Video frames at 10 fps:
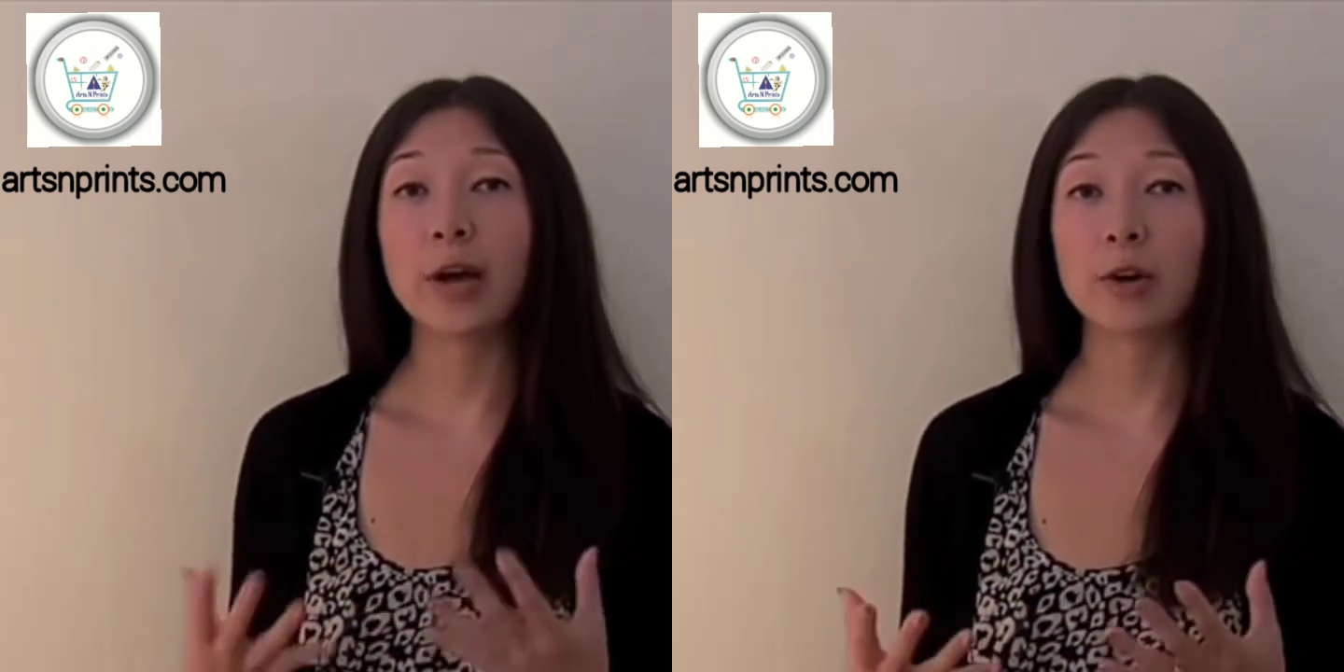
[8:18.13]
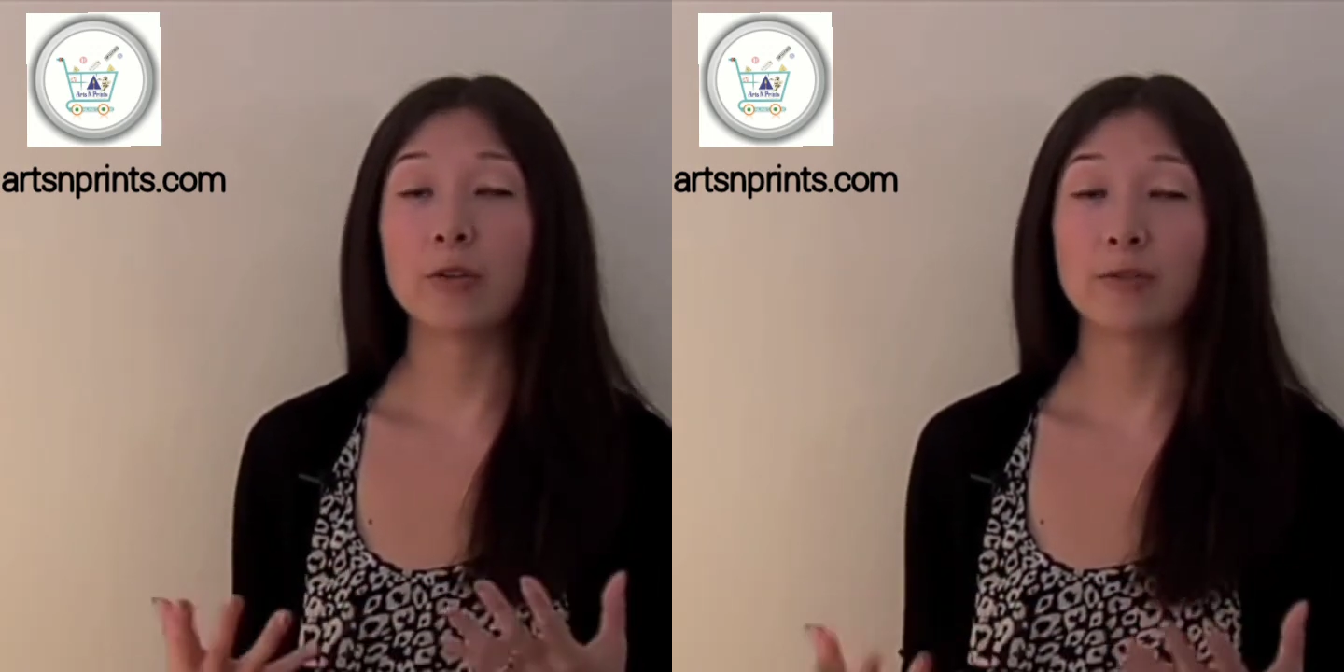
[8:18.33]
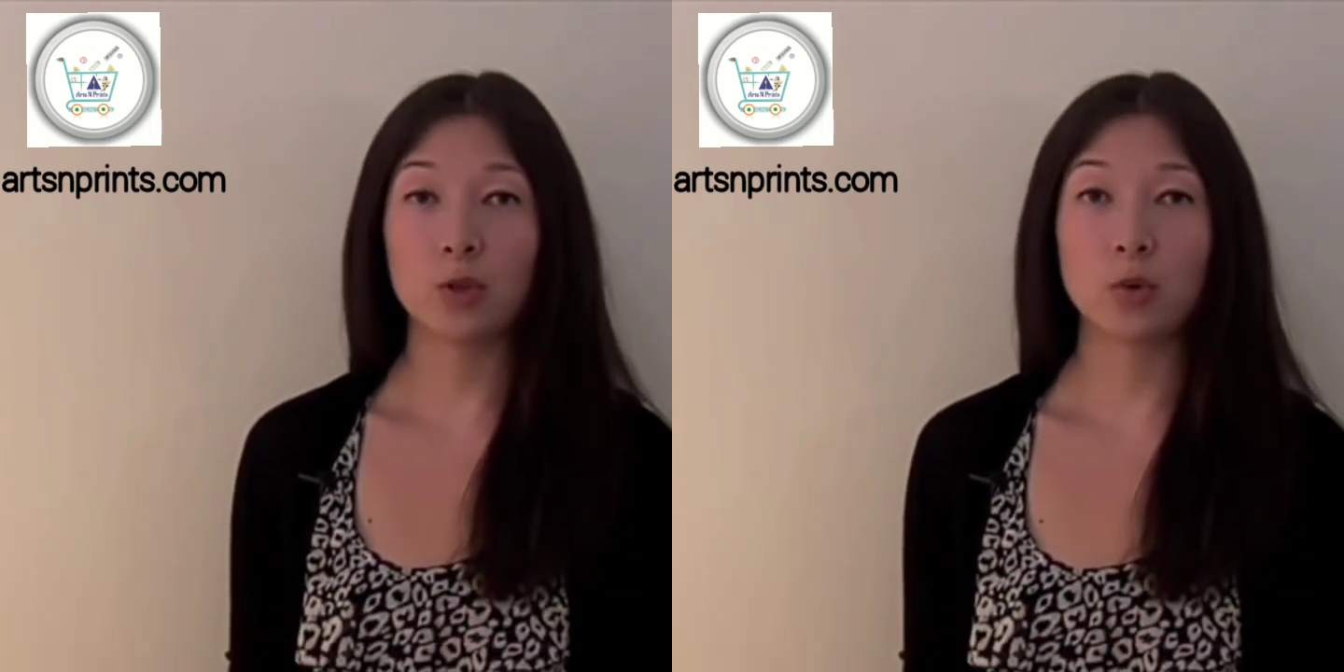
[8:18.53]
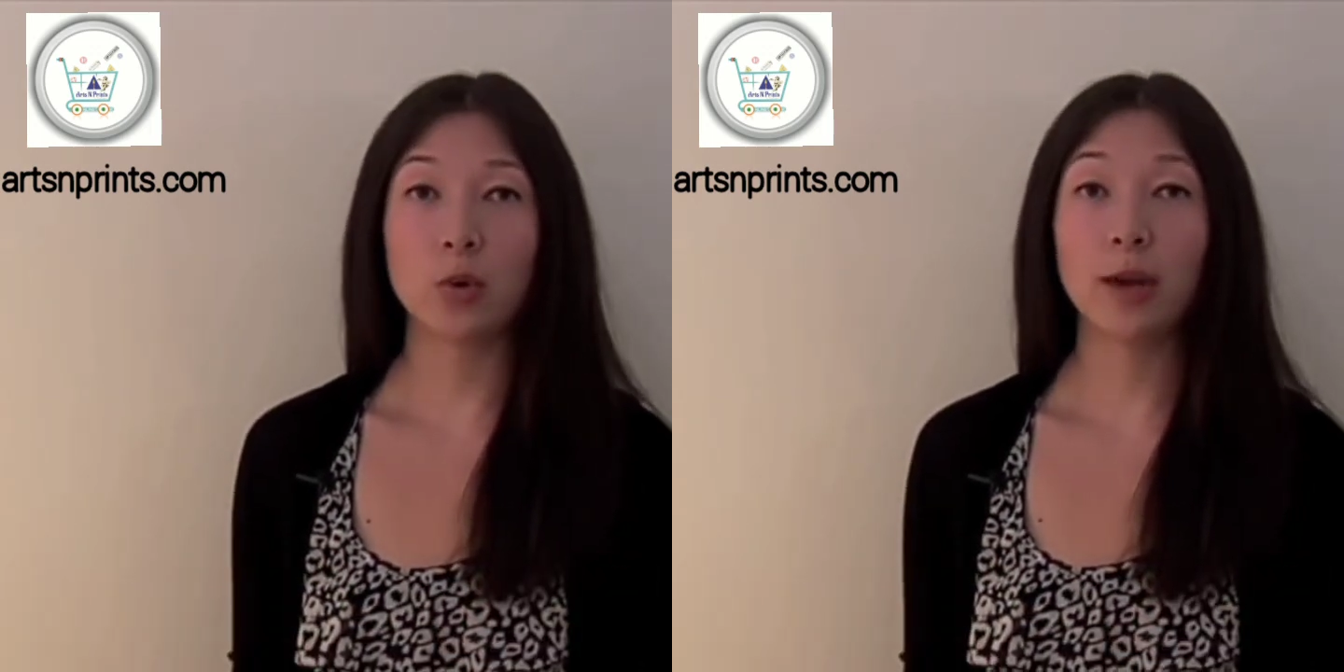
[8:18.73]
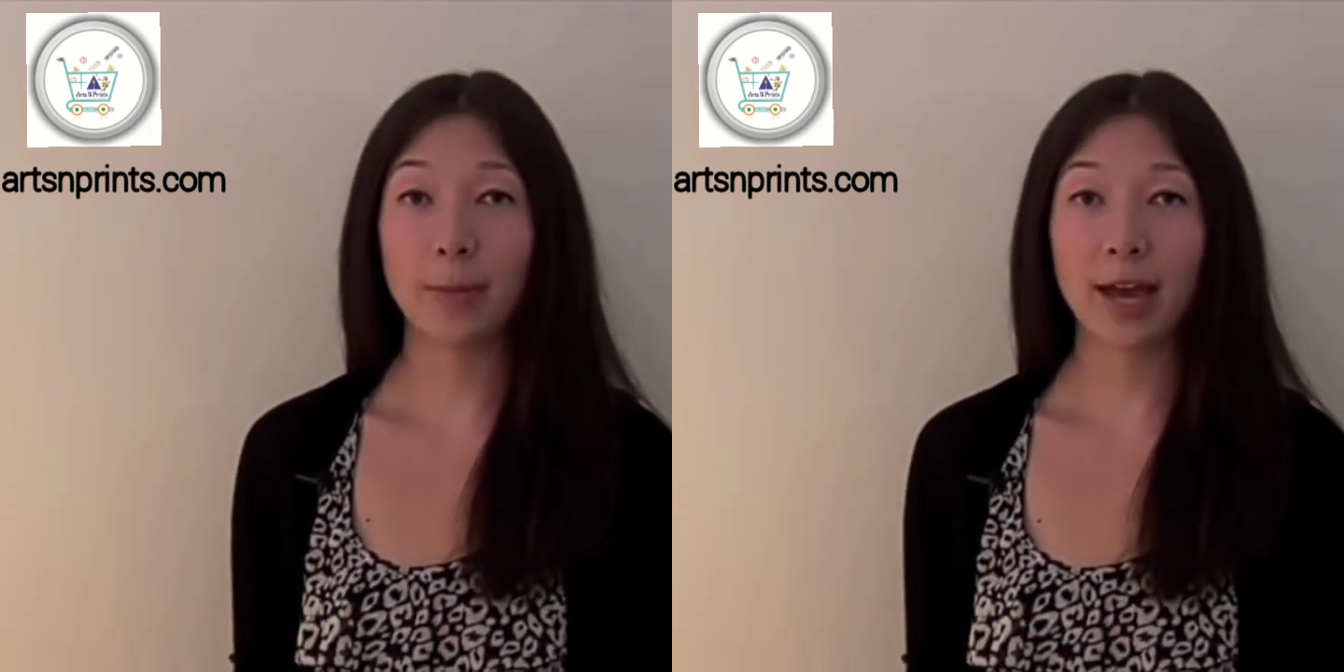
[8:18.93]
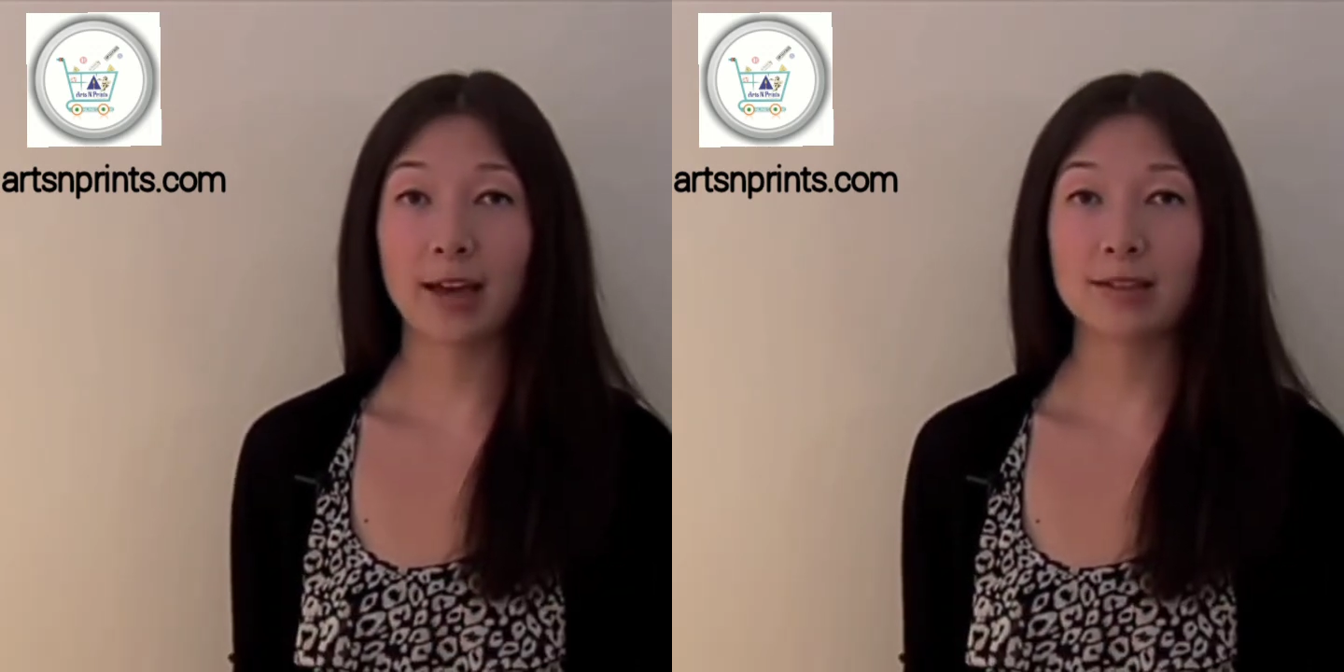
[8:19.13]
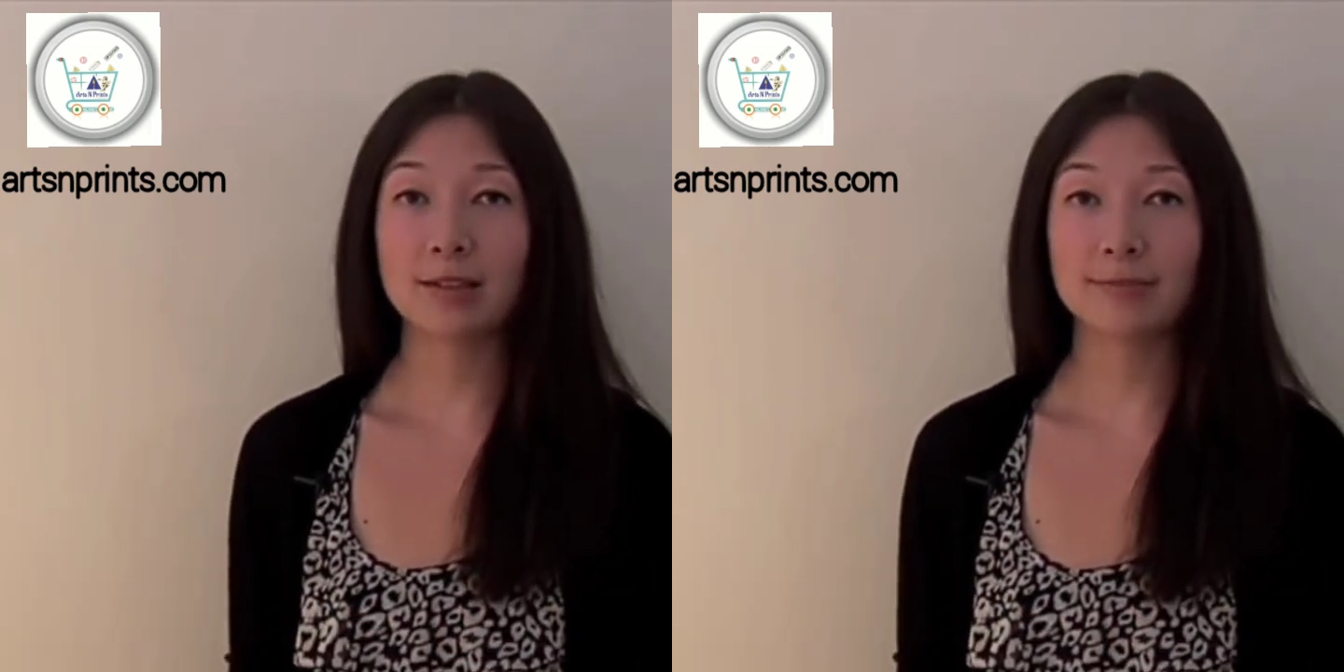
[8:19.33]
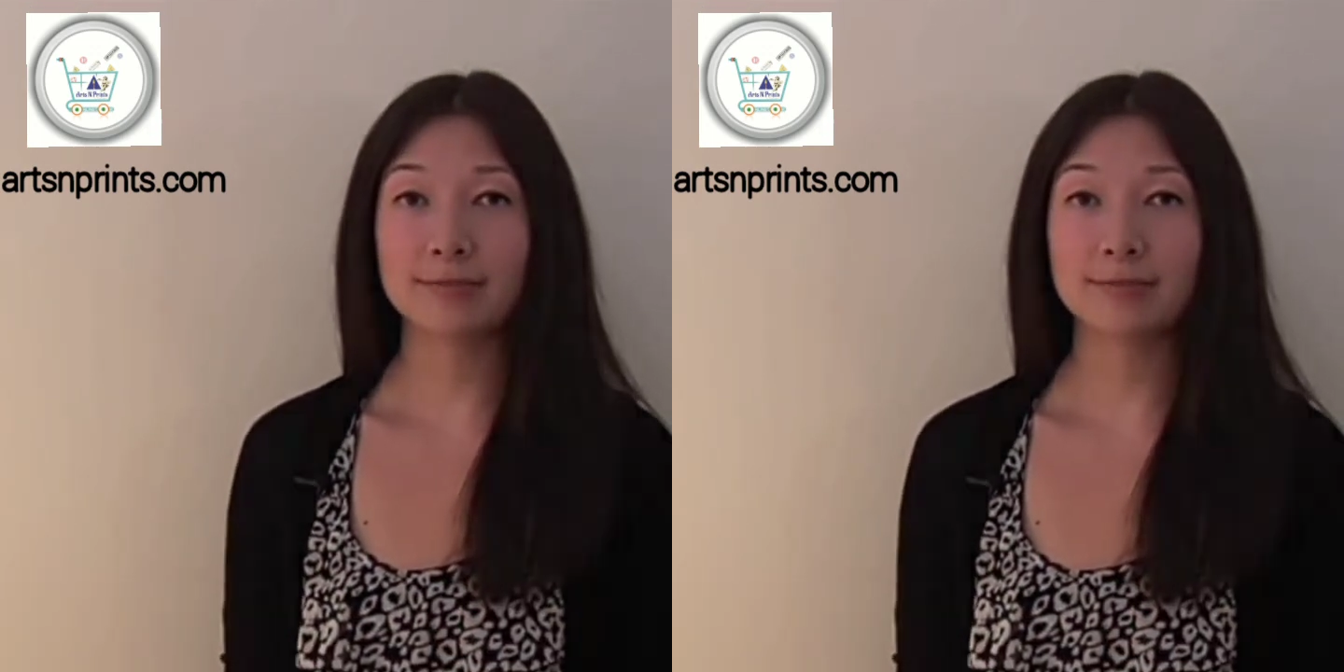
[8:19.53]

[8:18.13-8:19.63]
better visual impact.